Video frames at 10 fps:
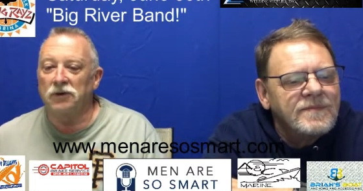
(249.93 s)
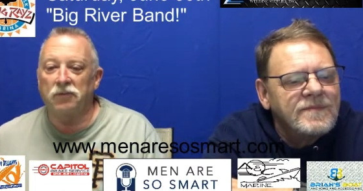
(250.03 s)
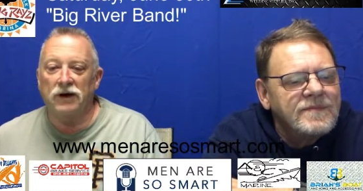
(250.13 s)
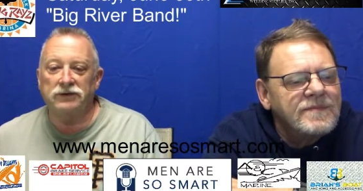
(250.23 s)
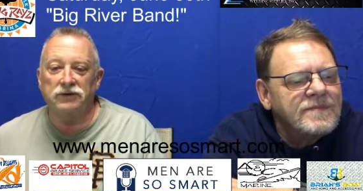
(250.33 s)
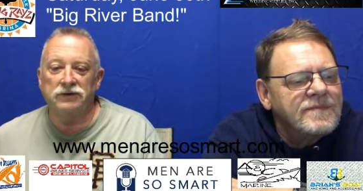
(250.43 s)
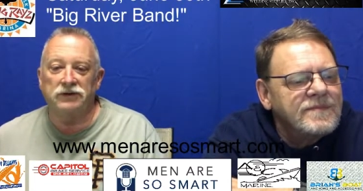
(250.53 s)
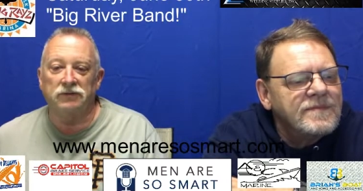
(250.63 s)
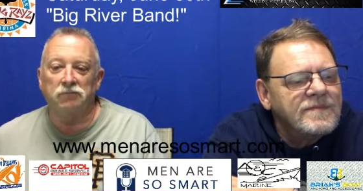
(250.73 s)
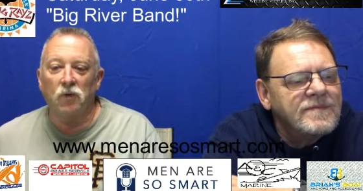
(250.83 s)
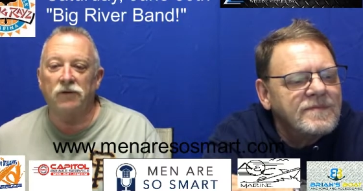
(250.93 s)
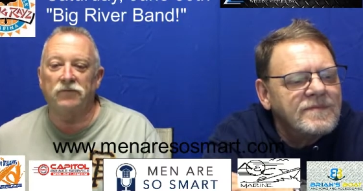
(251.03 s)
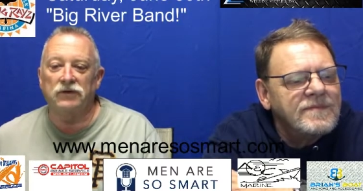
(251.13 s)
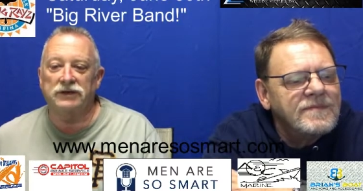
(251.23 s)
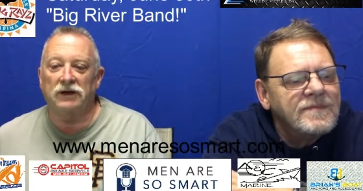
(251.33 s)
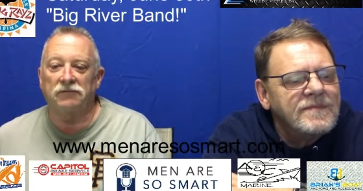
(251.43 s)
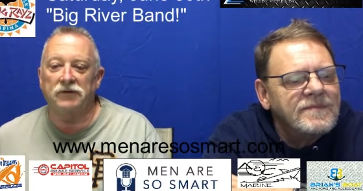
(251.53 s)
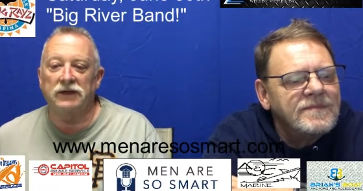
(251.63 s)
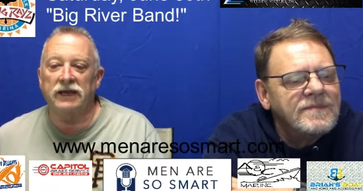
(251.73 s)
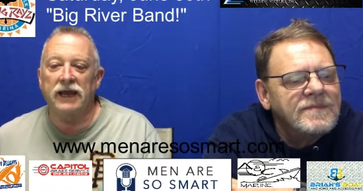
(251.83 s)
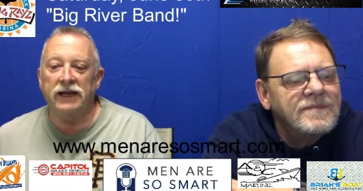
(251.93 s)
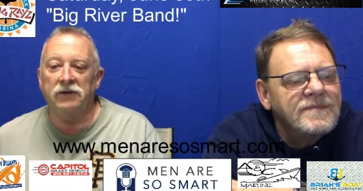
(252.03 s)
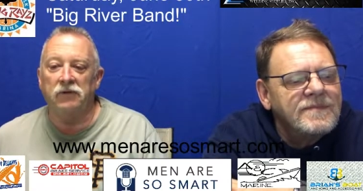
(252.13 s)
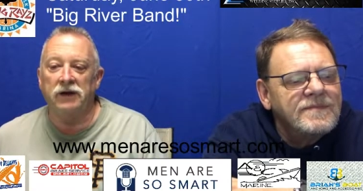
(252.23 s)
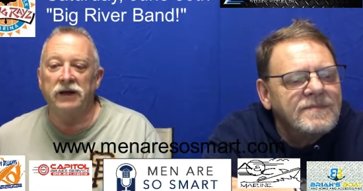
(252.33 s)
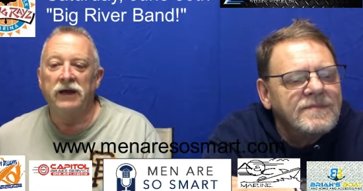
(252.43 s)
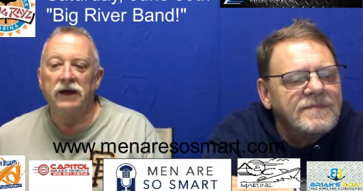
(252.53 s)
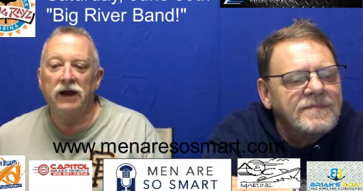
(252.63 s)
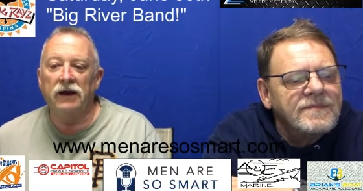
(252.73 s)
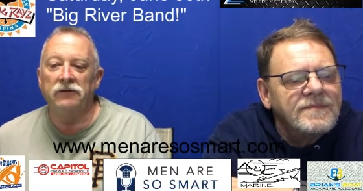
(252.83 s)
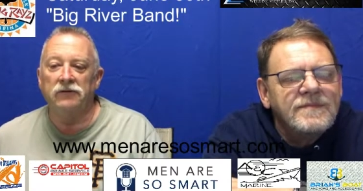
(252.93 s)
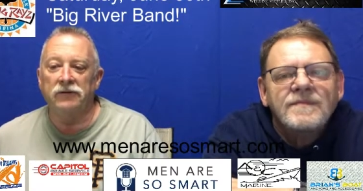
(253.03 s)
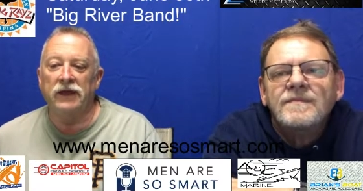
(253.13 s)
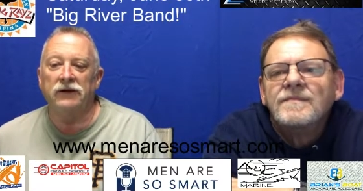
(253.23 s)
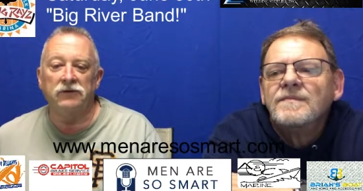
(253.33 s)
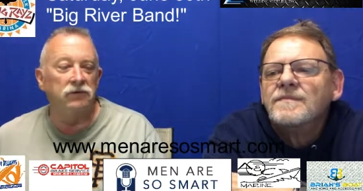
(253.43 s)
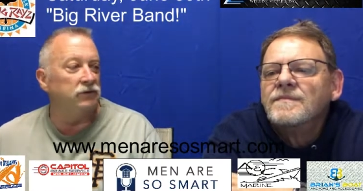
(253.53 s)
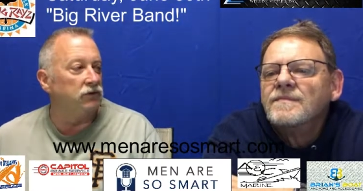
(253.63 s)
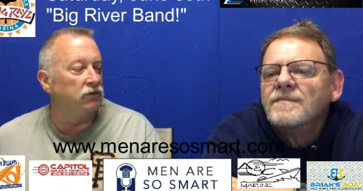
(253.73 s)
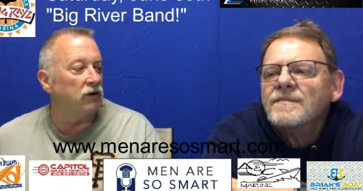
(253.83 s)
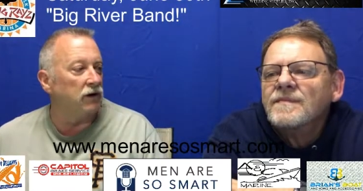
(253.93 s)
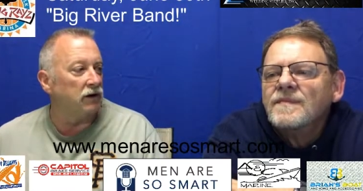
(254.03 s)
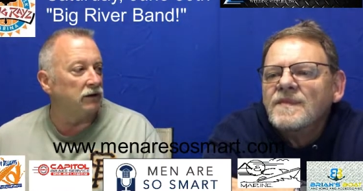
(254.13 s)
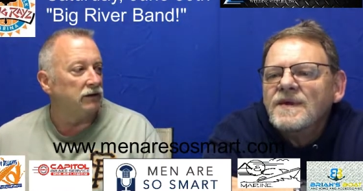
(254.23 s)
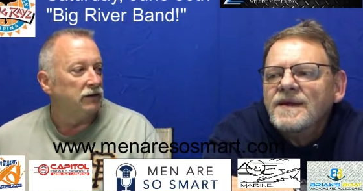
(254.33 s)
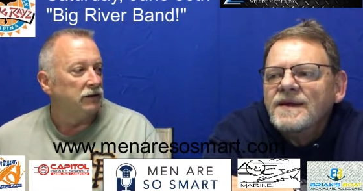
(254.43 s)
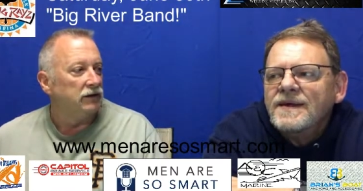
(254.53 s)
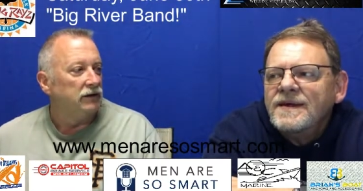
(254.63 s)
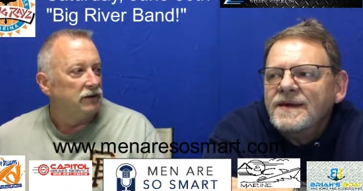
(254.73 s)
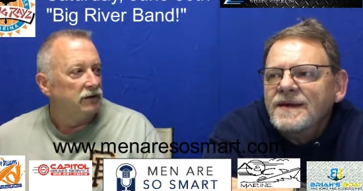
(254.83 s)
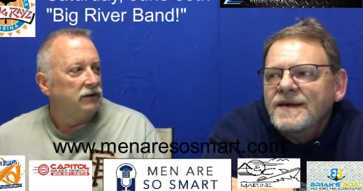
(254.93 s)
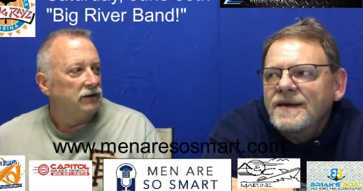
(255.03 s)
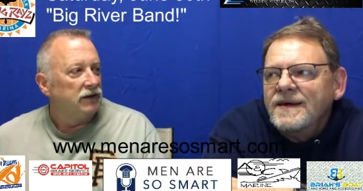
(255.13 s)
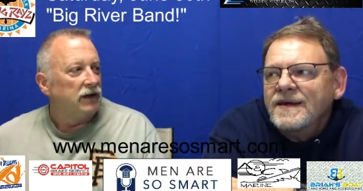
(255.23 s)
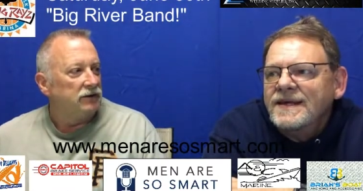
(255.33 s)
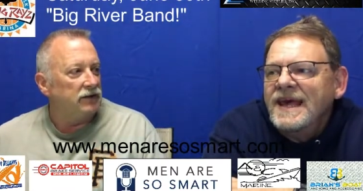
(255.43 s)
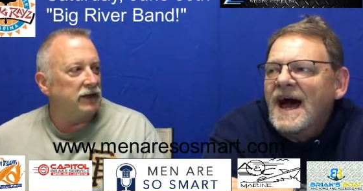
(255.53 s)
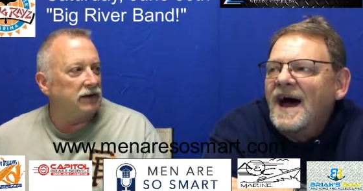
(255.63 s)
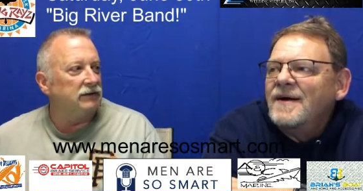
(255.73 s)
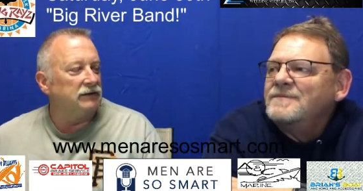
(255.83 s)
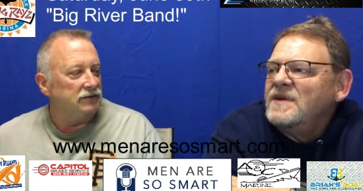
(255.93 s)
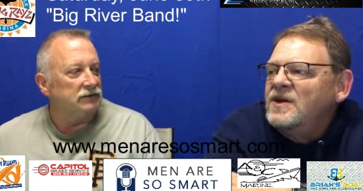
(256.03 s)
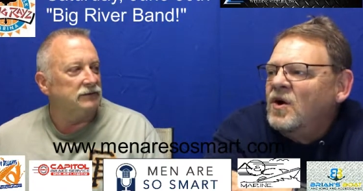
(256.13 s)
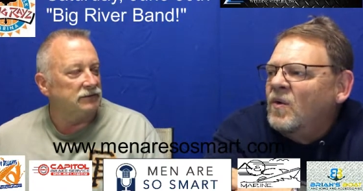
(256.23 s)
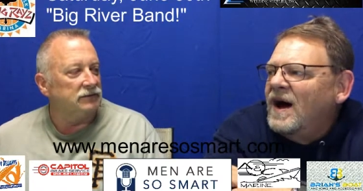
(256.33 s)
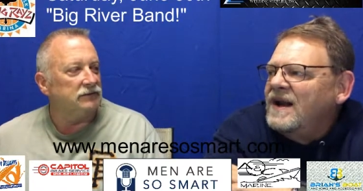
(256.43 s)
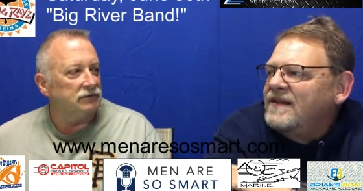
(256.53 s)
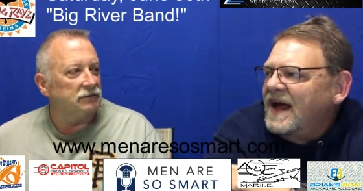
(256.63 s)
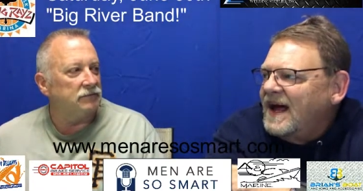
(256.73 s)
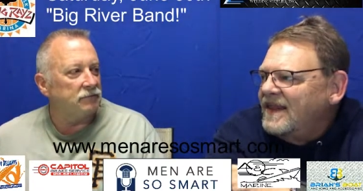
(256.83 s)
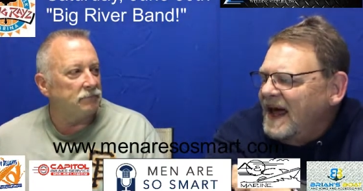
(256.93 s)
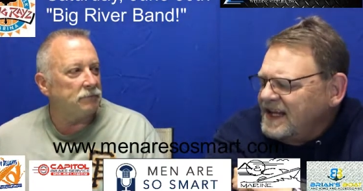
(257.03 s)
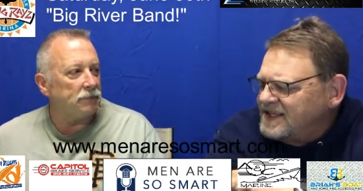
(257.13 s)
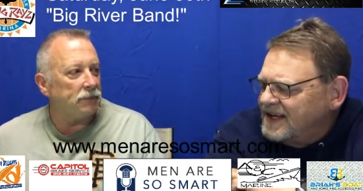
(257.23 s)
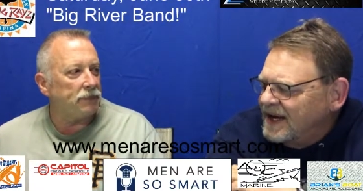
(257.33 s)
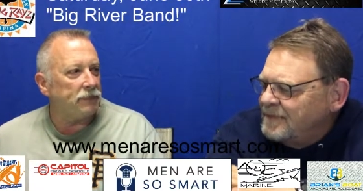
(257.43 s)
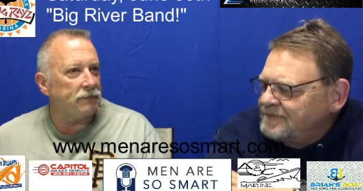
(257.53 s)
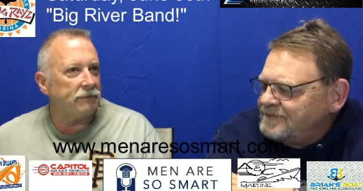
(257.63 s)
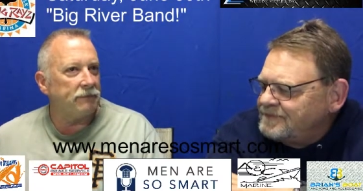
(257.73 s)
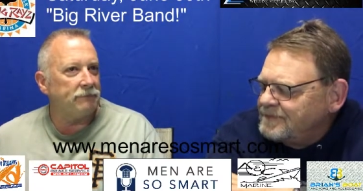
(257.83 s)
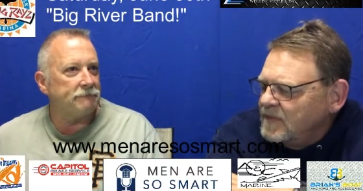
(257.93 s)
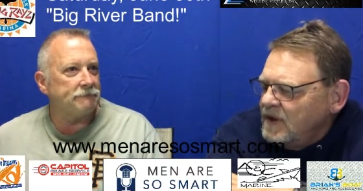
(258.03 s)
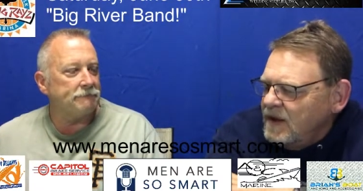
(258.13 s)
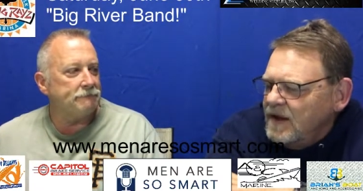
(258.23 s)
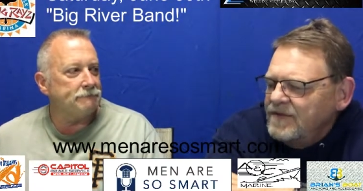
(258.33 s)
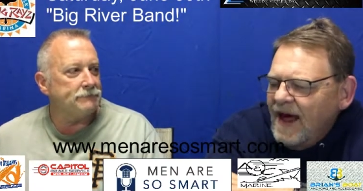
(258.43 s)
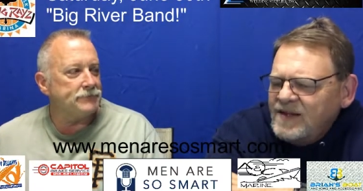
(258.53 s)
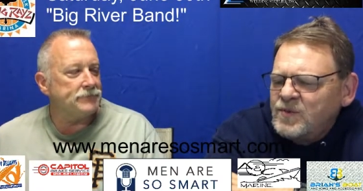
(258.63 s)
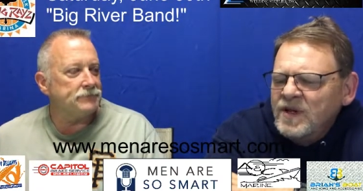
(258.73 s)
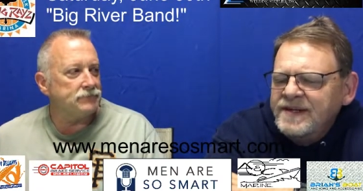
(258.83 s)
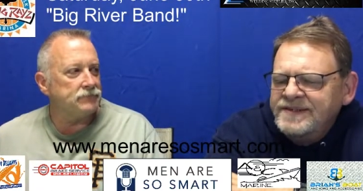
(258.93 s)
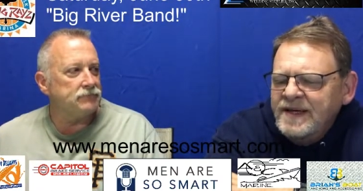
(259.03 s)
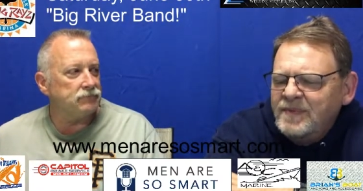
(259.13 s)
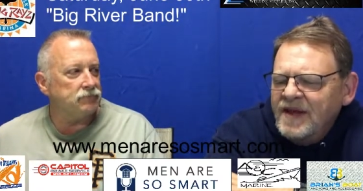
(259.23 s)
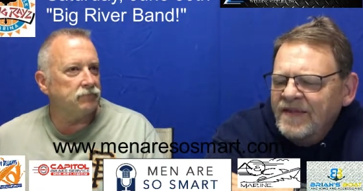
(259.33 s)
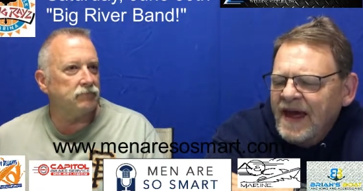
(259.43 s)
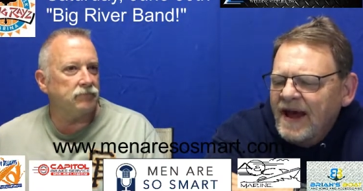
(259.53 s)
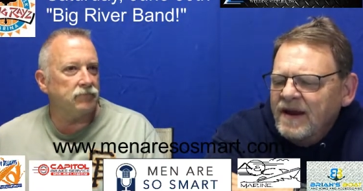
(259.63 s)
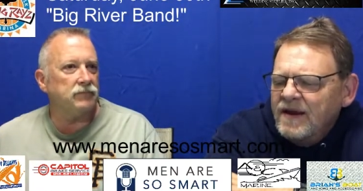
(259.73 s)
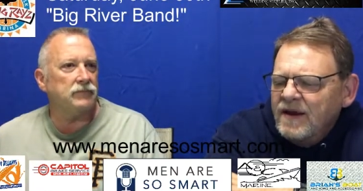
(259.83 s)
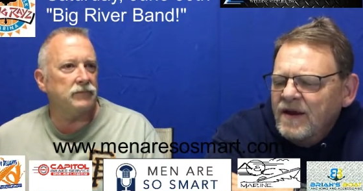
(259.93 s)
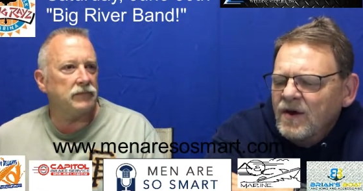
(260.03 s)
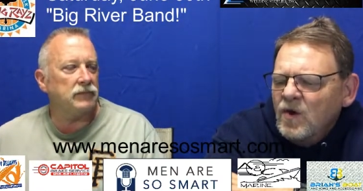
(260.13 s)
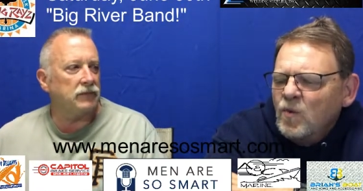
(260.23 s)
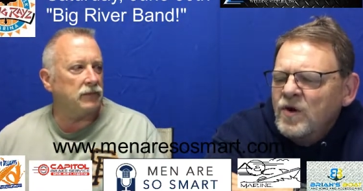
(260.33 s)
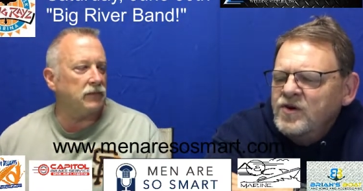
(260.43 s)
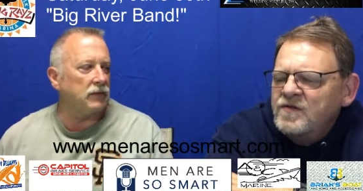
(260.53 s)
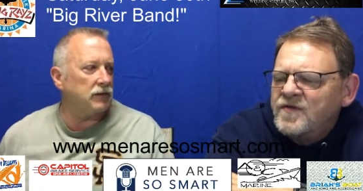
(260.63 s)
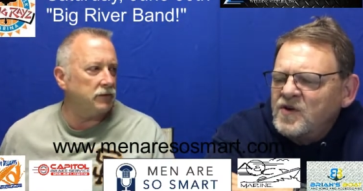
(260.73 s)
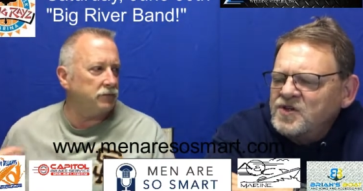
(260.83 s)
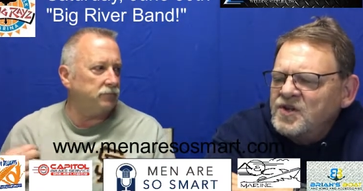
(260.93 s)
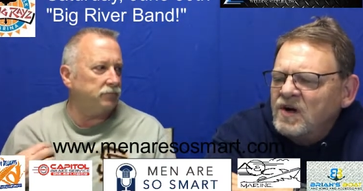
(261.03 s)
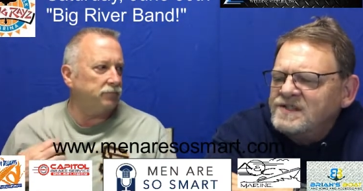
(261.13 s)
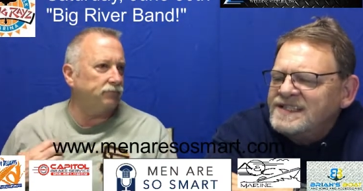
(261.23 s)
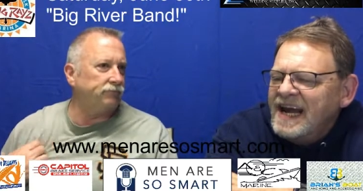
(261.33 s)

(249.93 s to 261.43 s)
Speaker 1: no pressures to morph yourself into anyone other than who you are.
Speaker 2: Yeah, that, you know what? That that's um that's really deep in that when you first start